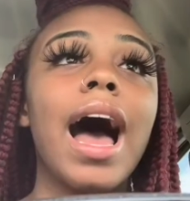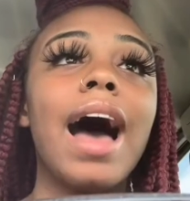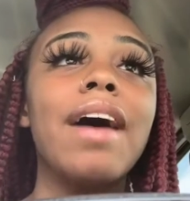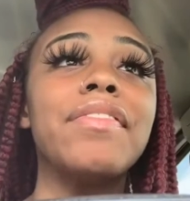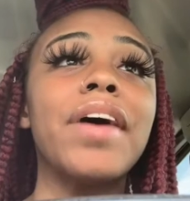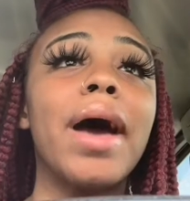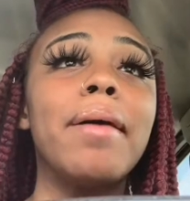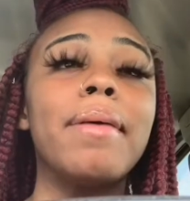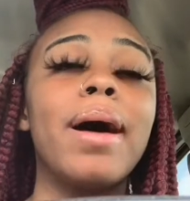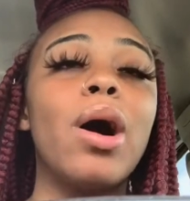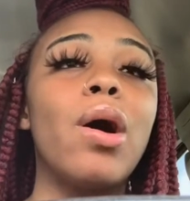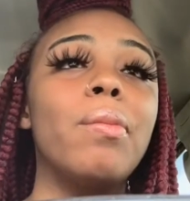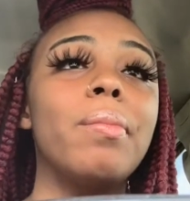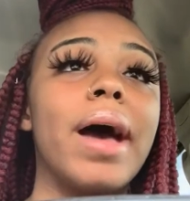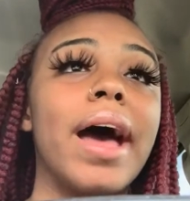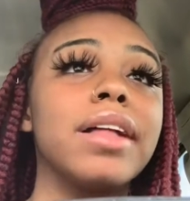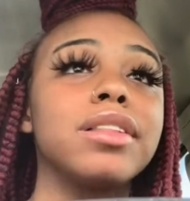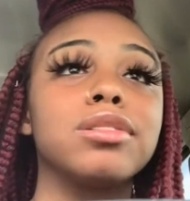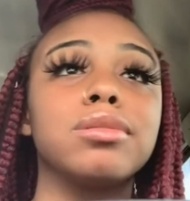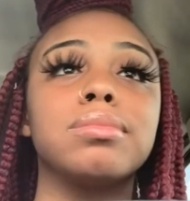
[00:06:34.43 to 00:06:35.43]
I've had my own
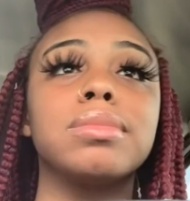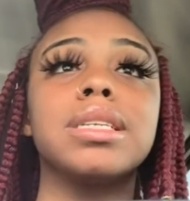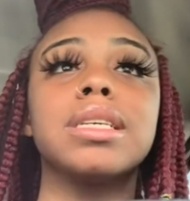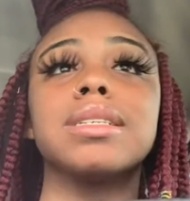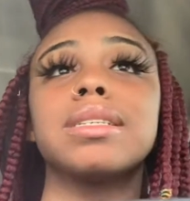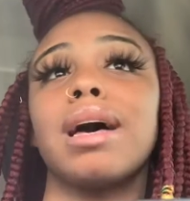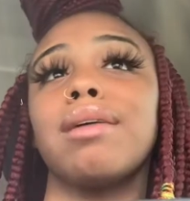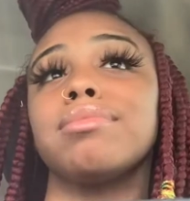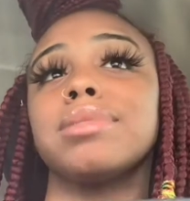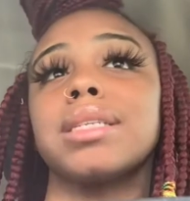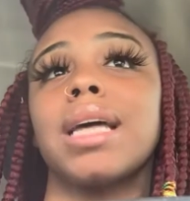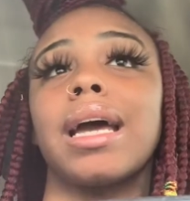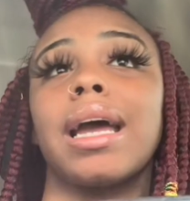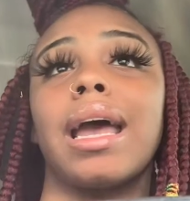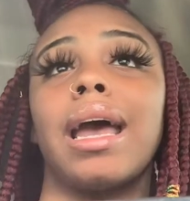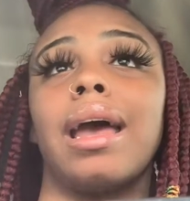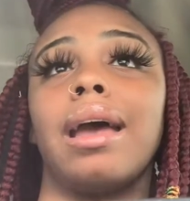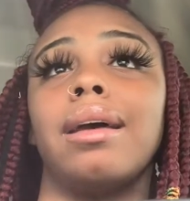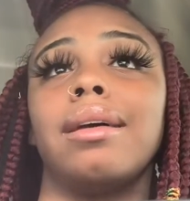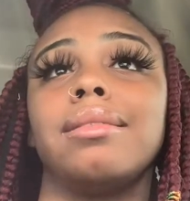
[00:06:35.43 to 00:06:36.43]
bathroom since I was
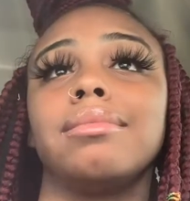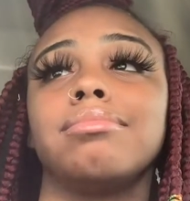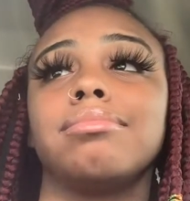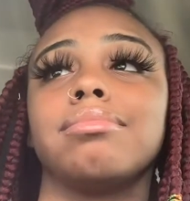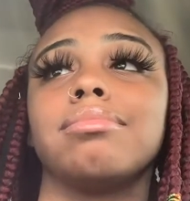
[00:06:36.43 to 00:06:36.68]
like eight.